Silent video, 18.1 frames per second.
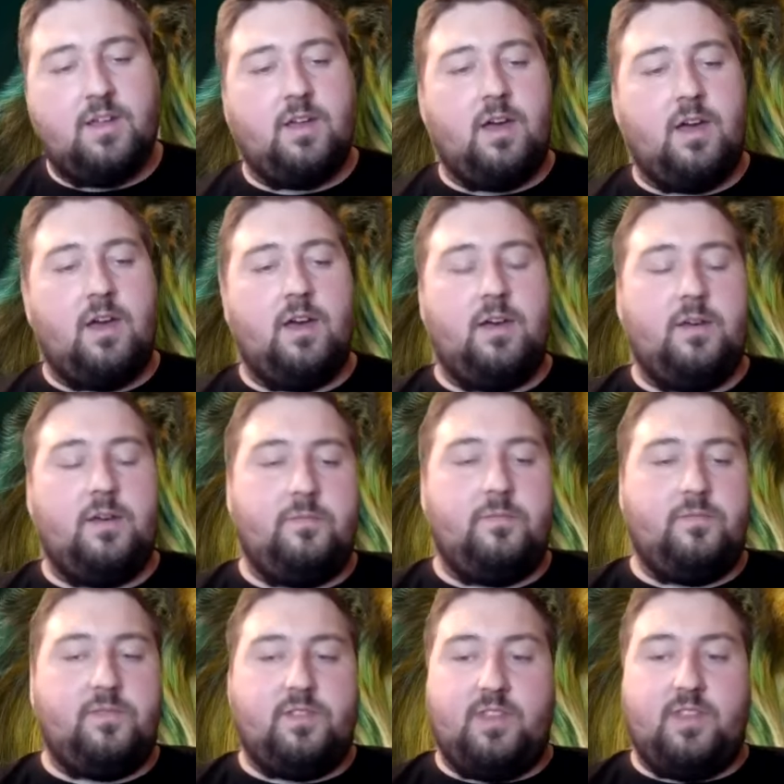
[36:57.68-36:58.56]
Um,
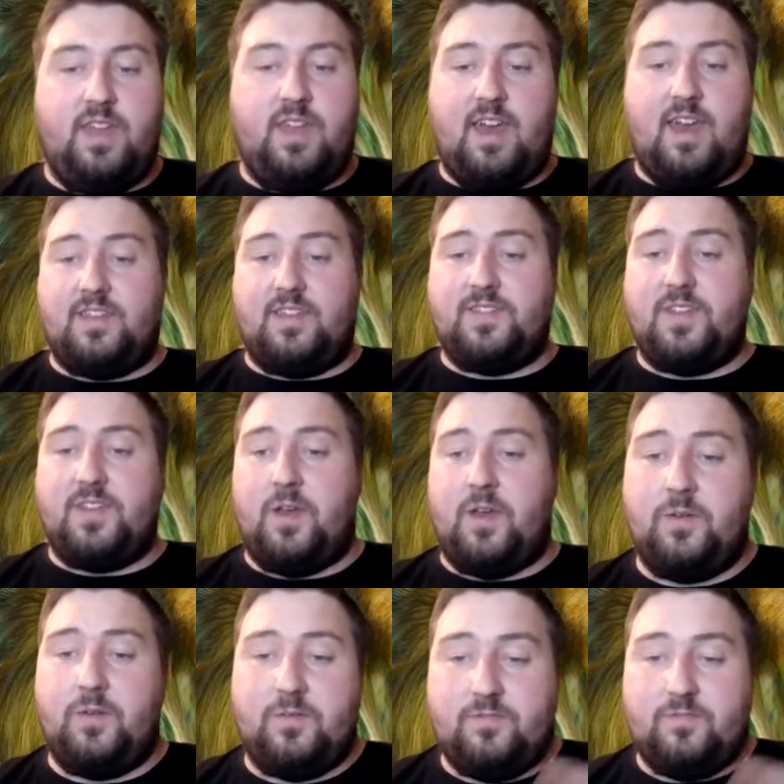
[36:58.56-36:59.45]
yeah,
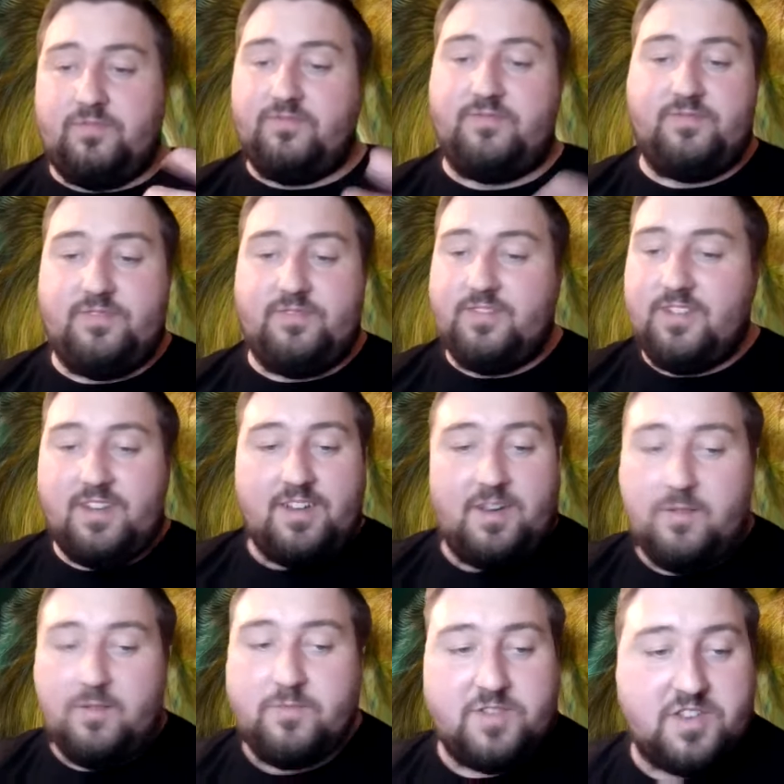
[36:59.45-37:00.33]
so
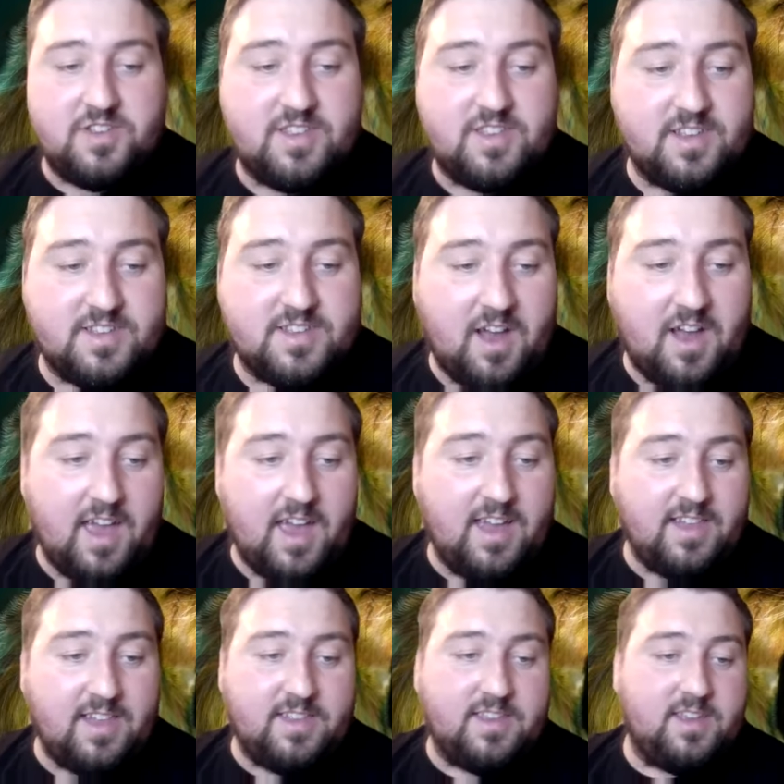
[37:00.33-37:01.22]
I'm just
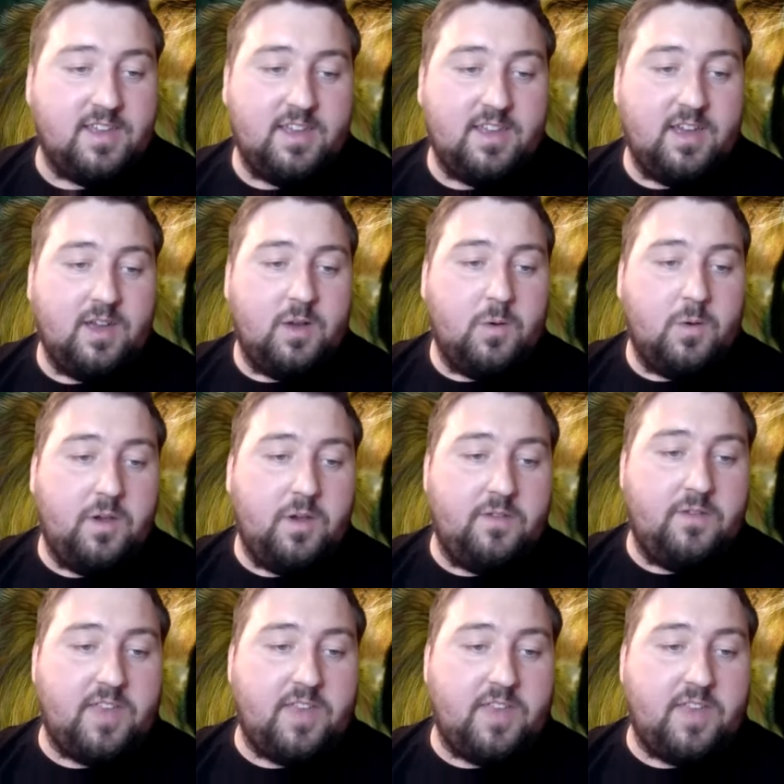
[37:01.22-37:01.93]
excited. We've